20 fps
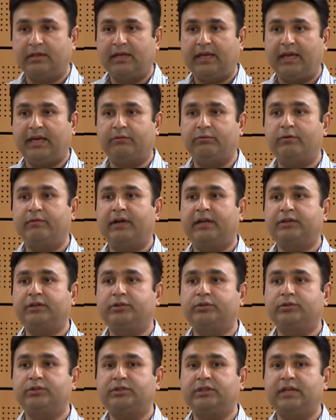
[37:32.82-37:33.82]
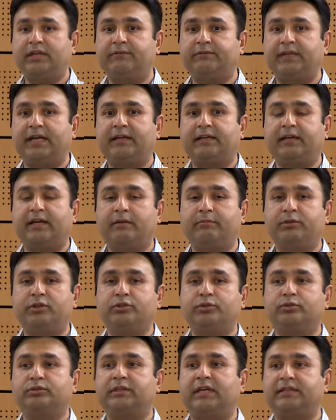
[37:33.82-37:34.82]
And we wanted to see if that can be
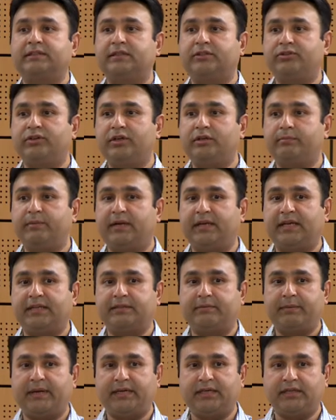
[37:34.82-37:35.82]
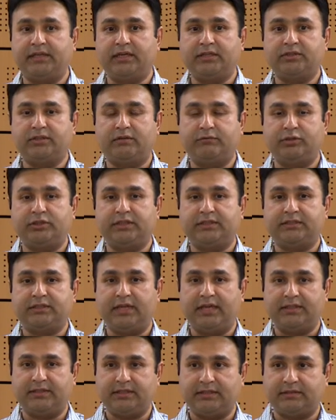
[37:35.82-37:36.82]
used as a treatment, as a medication. We just
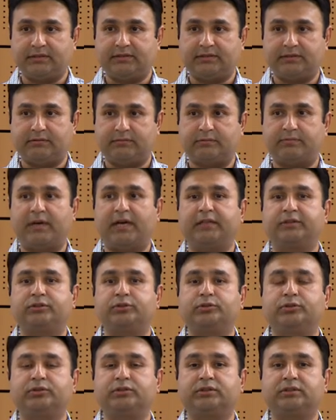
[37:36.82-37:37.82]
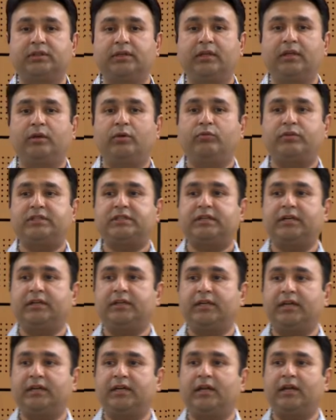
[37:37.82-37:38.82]
take this small juice, which
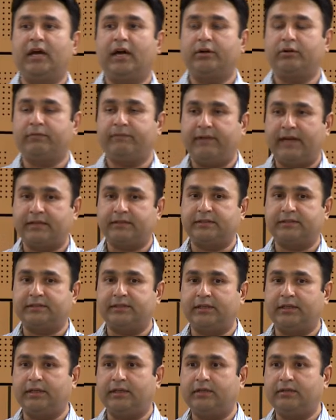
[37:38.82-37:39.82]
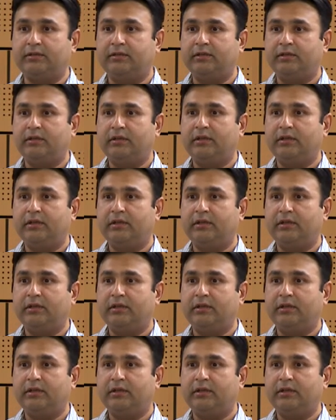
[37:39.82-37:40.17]
contain a lot of factors in it.